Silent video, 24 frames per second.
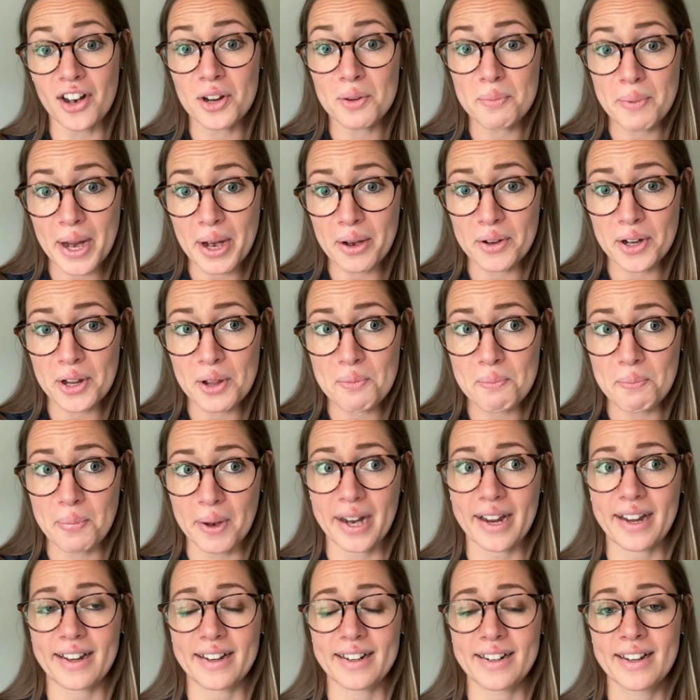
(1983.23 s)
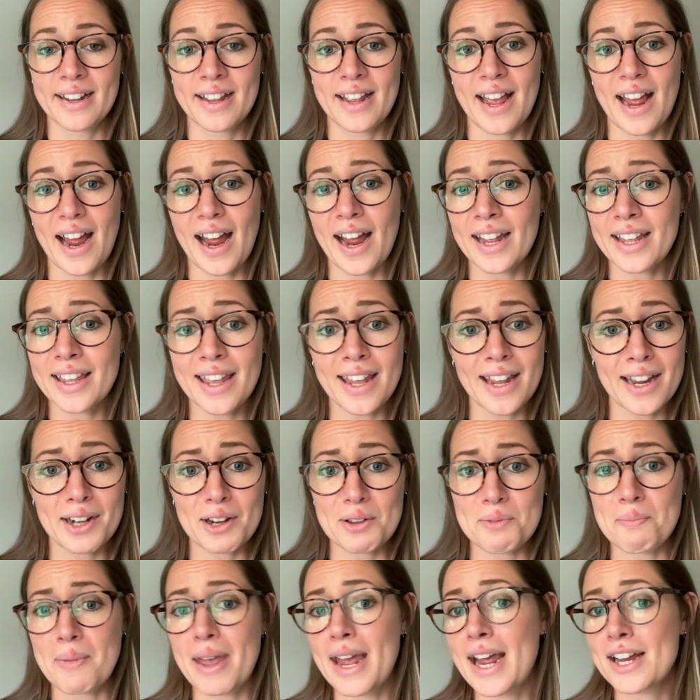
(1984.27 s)
about it, but I can't
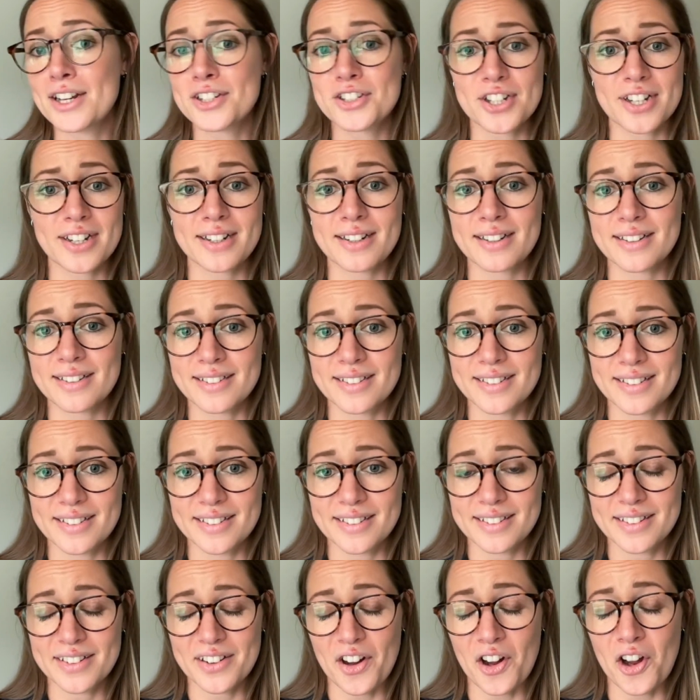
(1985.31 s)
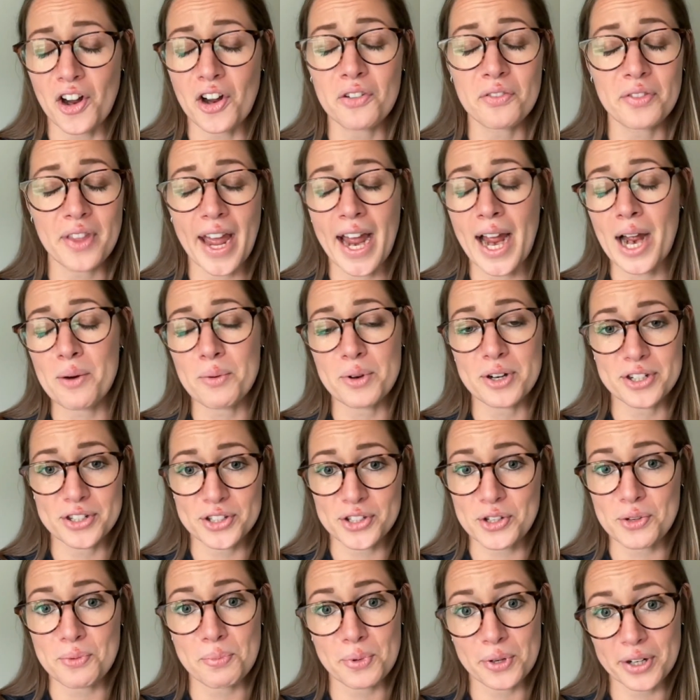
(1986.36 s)
imagine all the hours
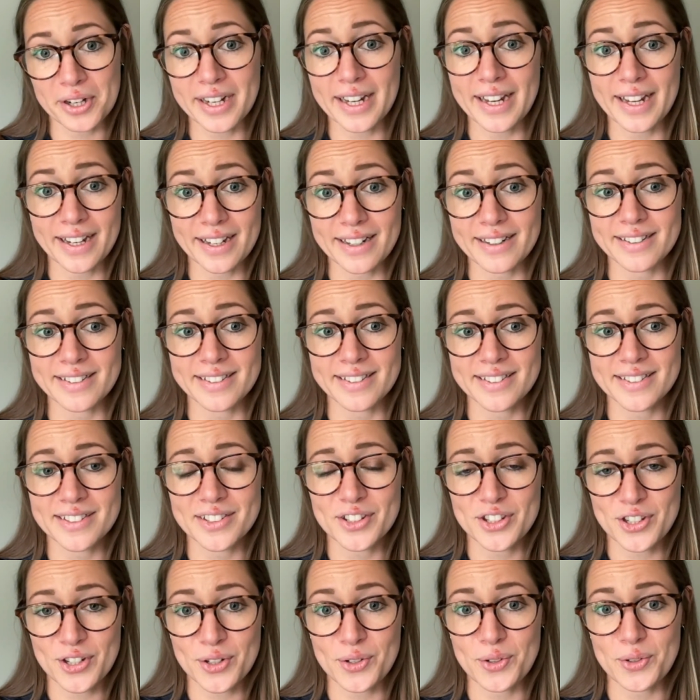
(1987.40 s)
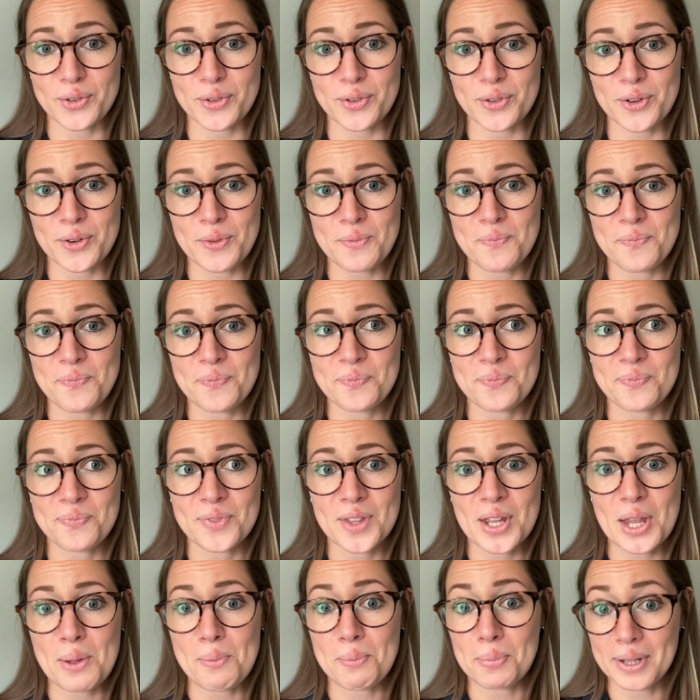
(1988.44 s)
you put in to
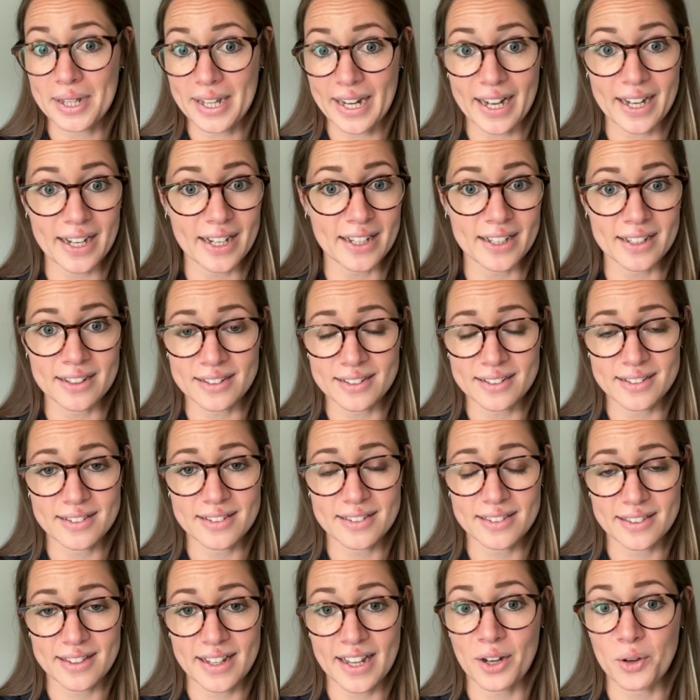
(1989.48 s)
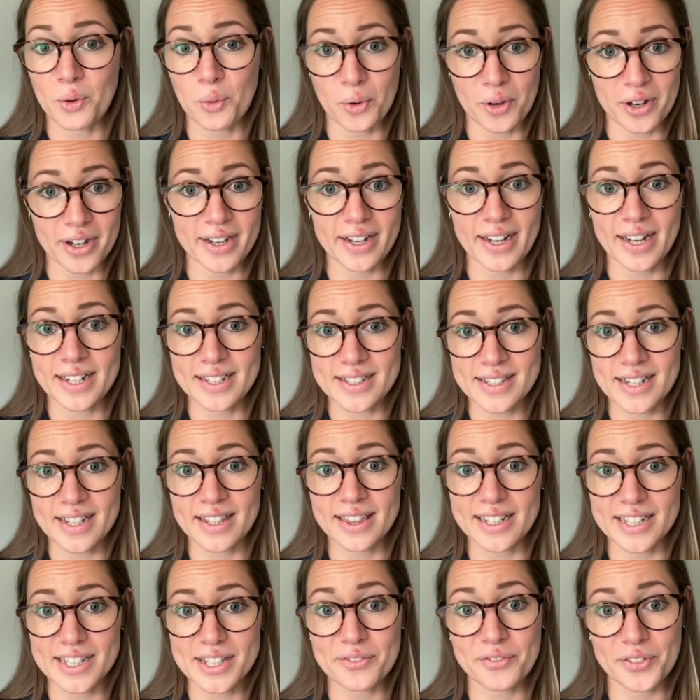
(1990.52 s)
planning and organizing
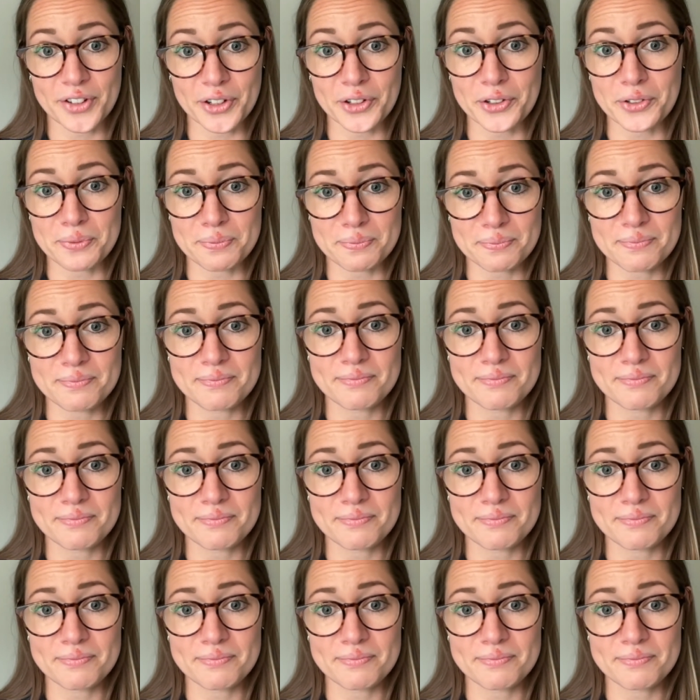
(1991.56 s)
this film.